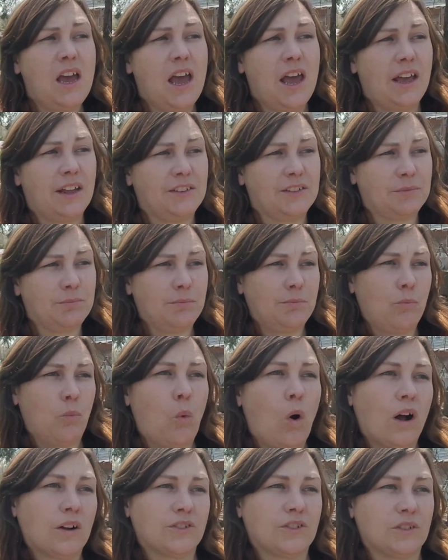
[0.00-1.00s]
and to
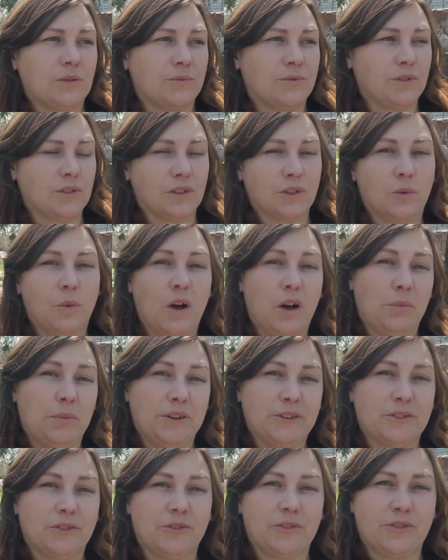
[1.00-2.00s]
watch them for a little while, make
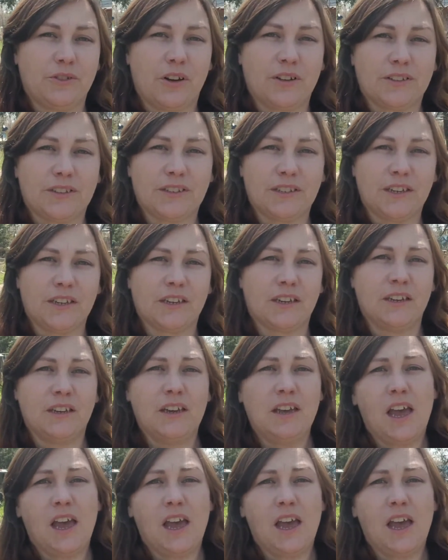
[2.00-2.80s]
sure they're not sick,